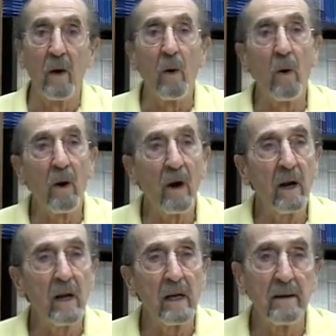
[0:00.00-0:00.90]

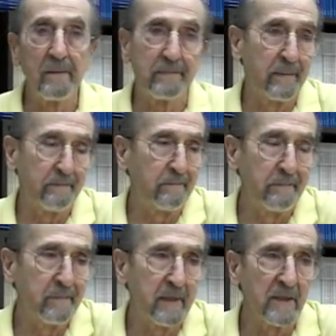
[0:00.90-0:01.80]
or
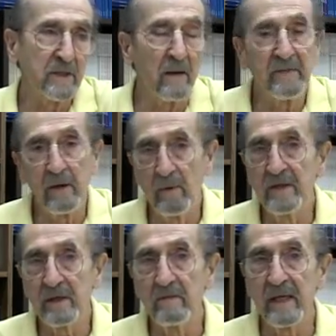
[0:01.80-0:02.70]
done something
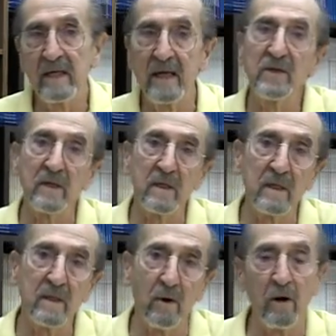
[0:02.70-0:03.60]
reasonably decent,
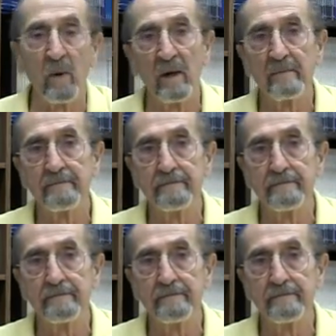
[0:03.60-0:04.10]
normal.